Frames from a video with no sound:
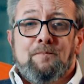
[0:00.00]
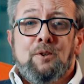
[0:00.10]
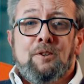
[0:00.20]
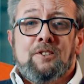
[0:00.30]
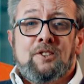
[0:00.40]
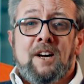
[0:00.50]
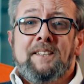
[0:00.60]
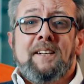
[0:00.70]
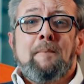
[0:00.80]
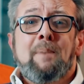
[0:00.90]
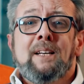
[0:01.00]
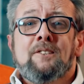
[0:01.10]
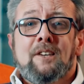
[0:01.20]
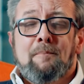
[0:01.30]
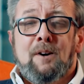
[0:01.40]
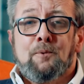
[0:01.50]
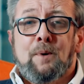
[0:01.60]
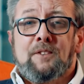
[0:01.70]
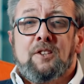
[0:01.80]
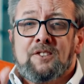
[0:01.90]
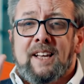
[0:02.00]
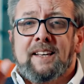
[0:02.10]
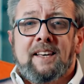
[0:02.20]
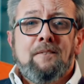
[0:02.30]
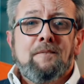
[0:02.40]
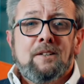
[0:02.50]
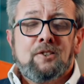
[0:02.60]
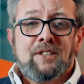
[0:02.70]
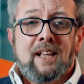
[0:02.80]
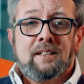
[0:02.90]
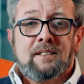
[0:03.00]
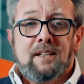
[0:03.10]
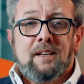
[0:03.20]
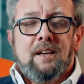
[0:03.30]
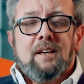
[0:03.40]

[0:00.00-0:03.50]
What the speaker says: You can sign in basic mode, where just that key functionality,